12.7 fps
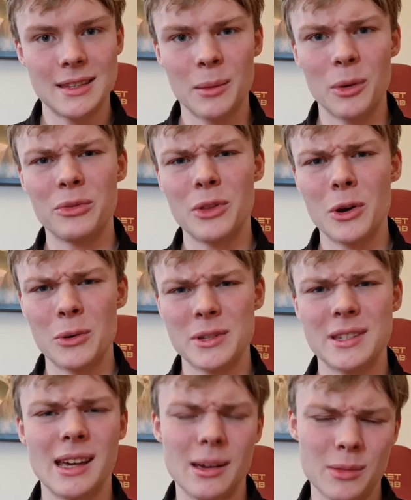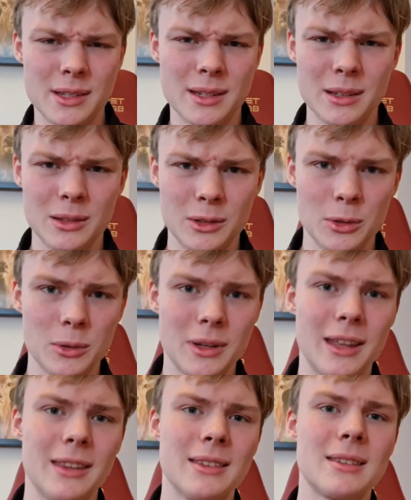some of those habits in you
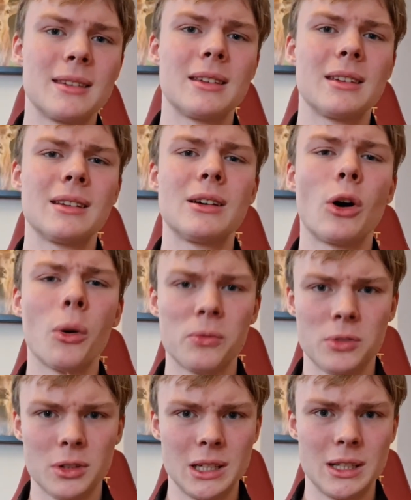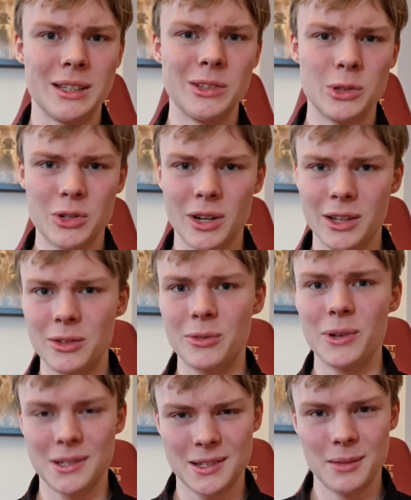and hopefully you try to
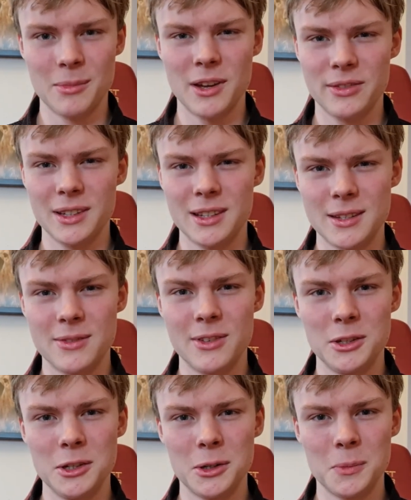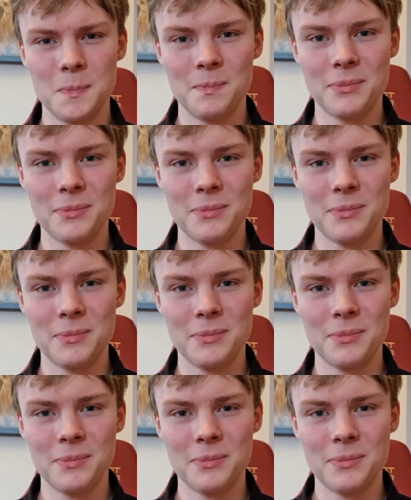fix them after this video.